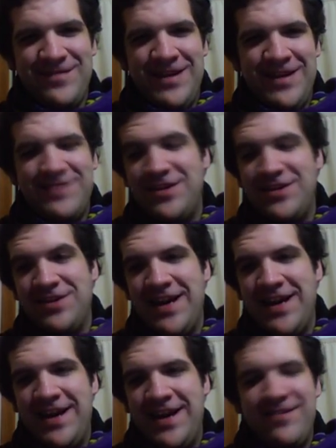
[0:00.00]
as fun as you
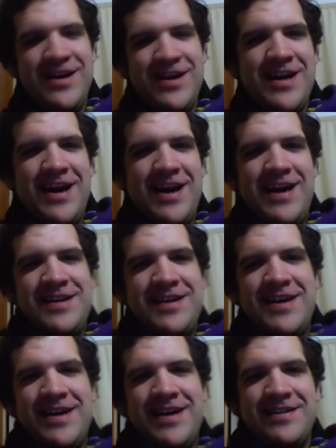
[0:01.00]
can have. And
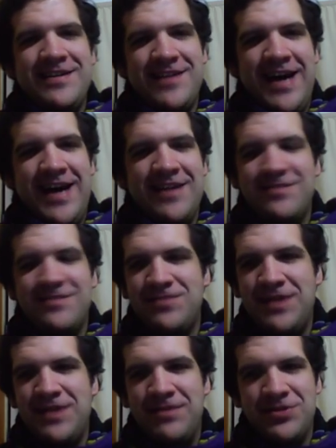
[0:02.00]

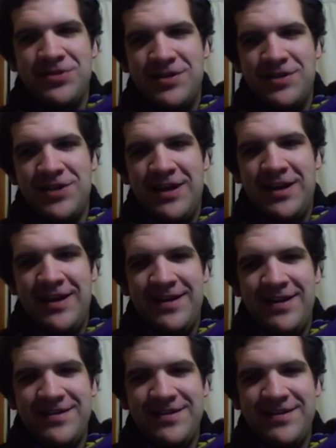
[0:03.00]
I'm sure I'll check you later.